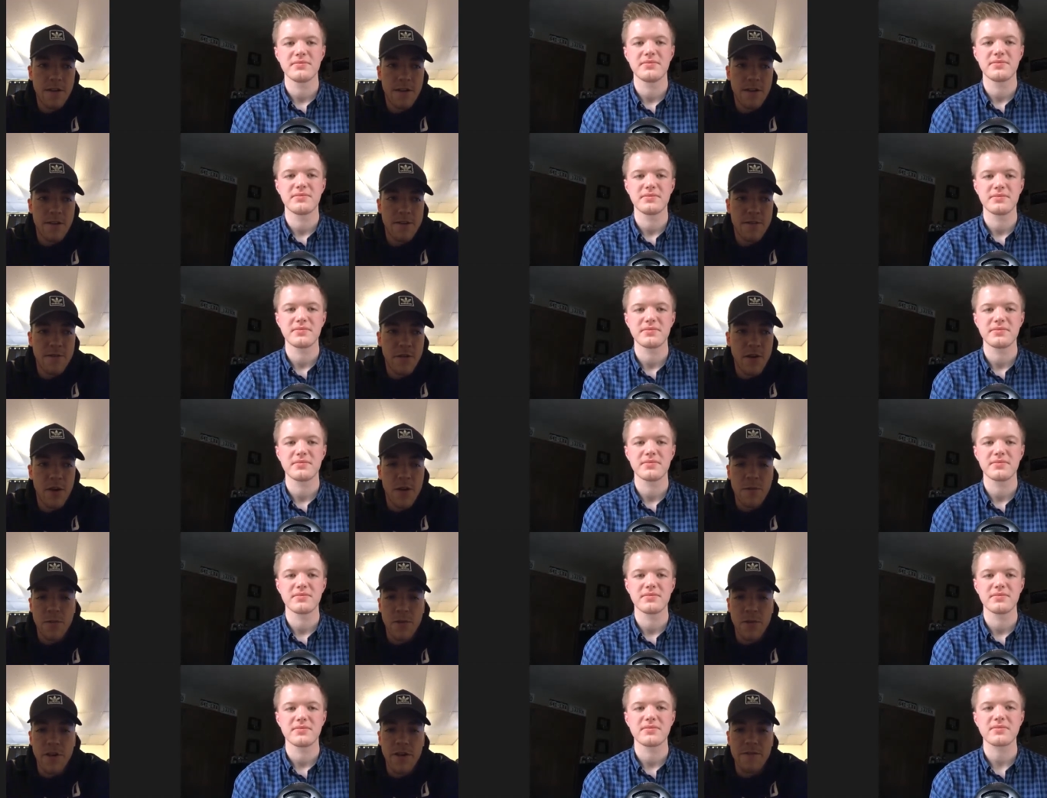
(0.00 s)
Speaker 1: it's
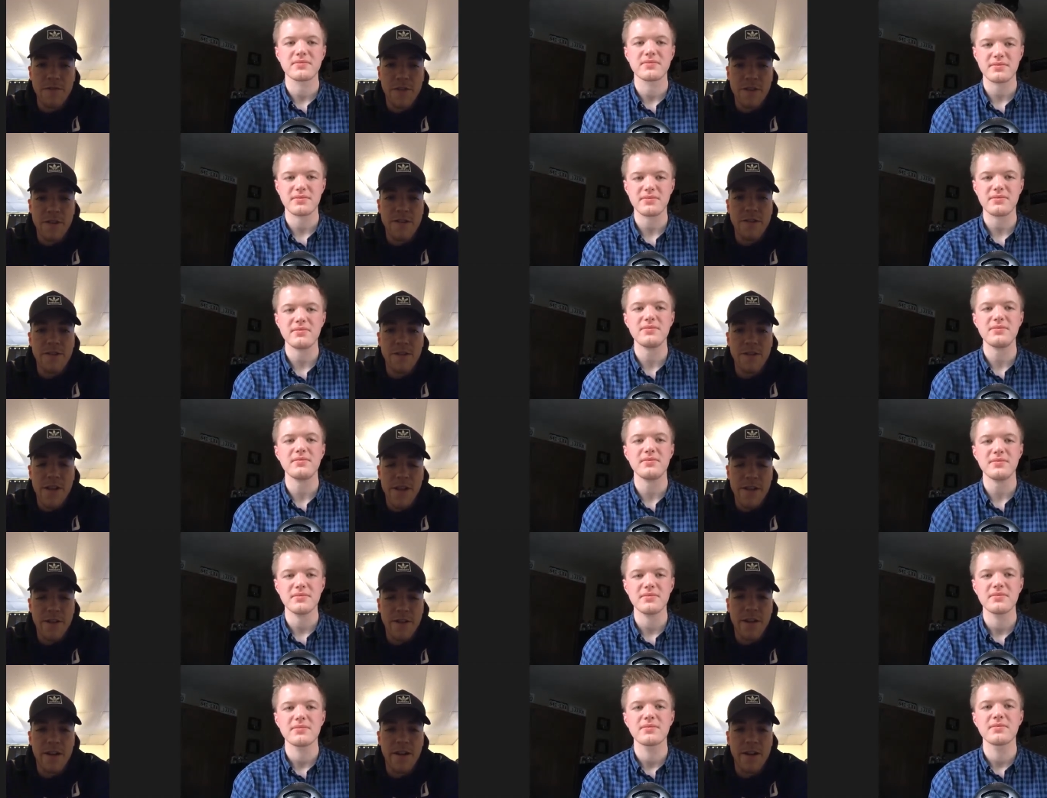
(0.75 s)
fun playing physical
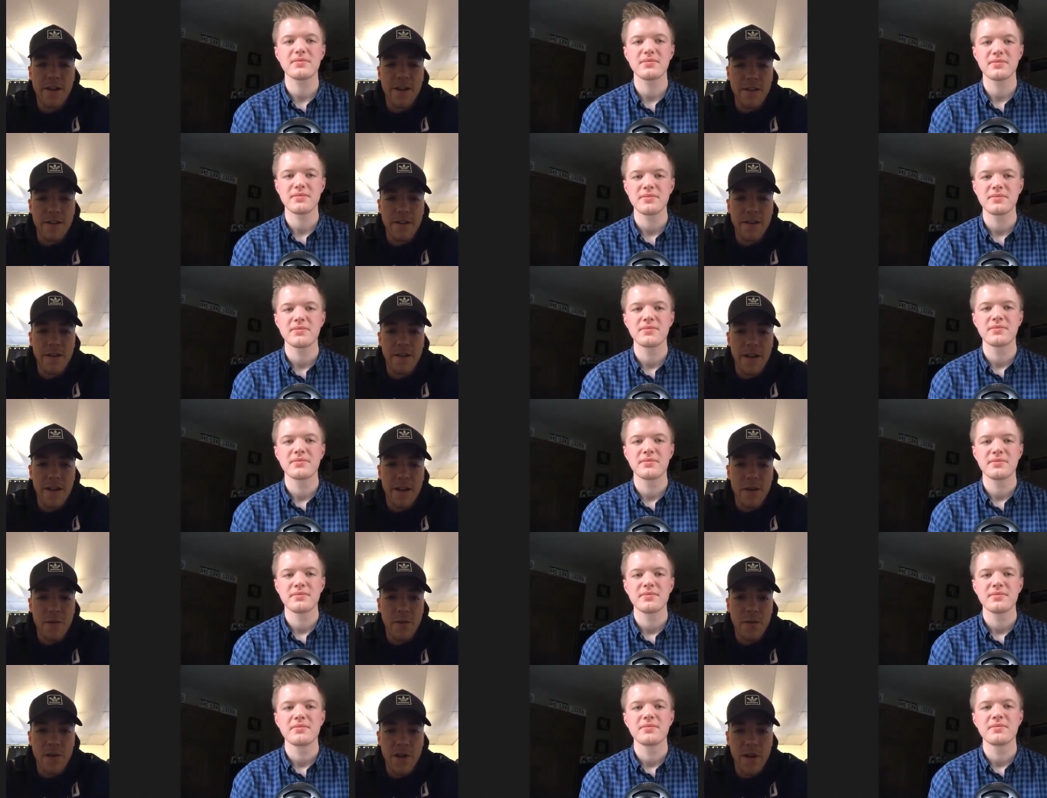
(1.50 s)
out there and, and
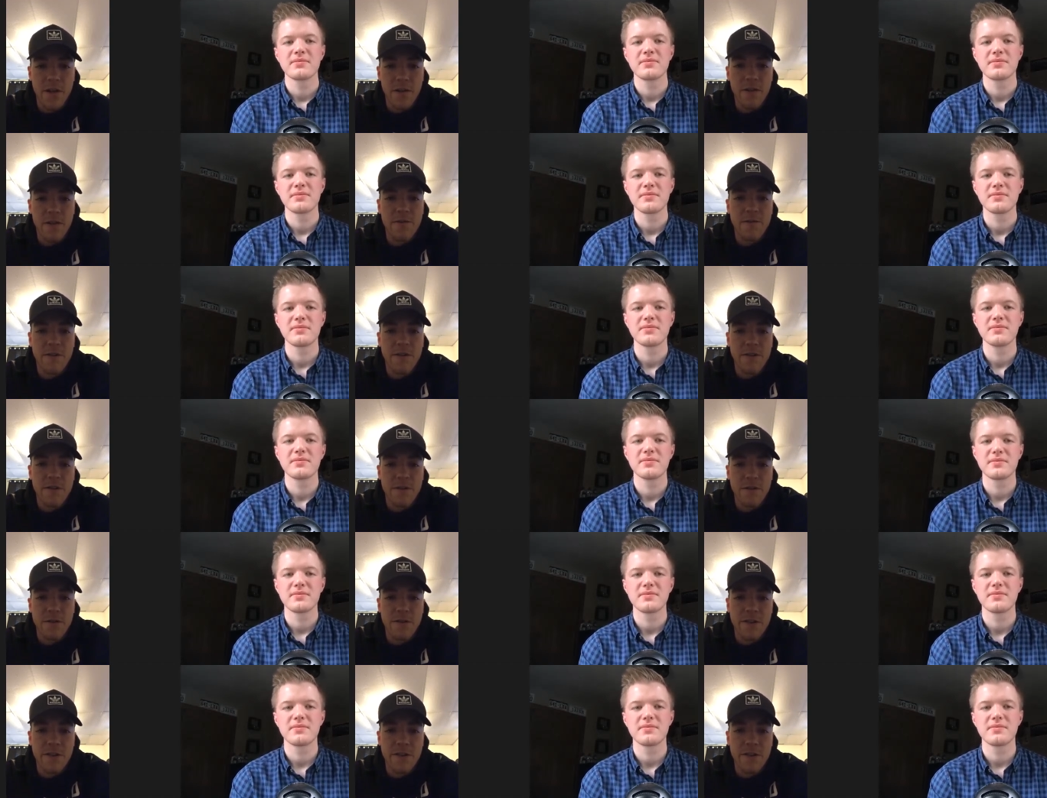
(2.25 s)
getting to play other physical